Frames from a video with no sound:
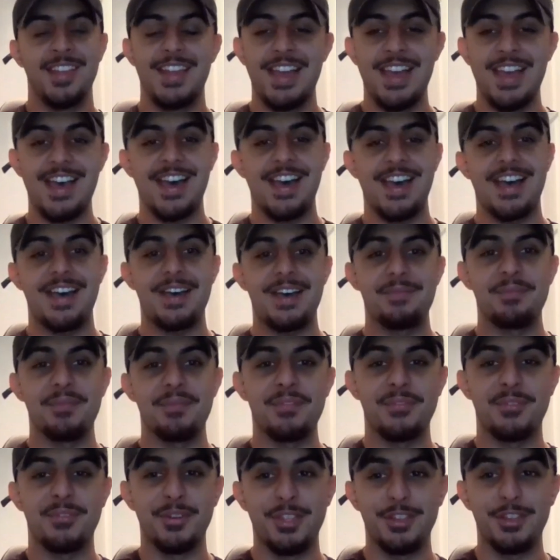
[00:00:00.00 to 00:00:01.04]

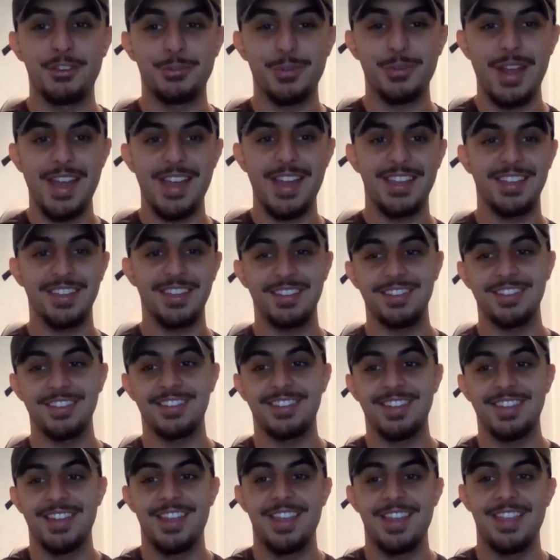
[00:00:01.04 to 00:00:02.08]
for the
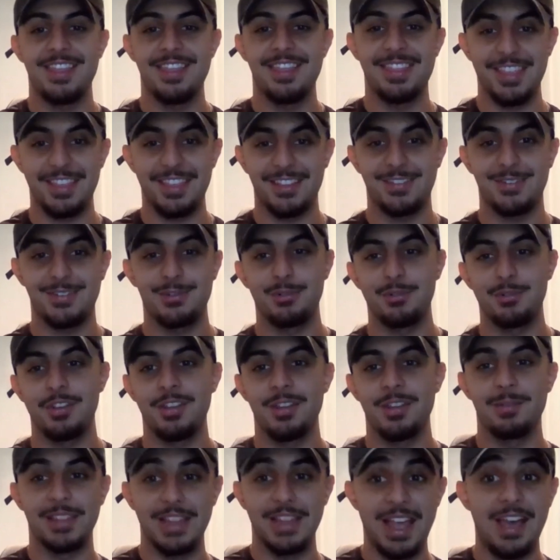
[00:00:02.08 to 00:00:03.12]
Dragons this
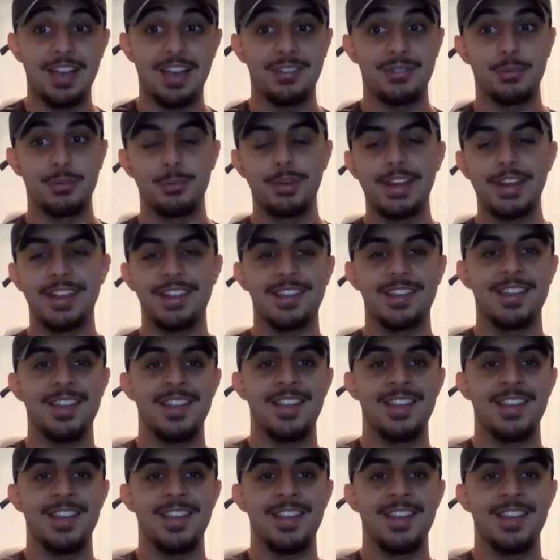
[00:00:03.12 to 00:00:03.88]
last week.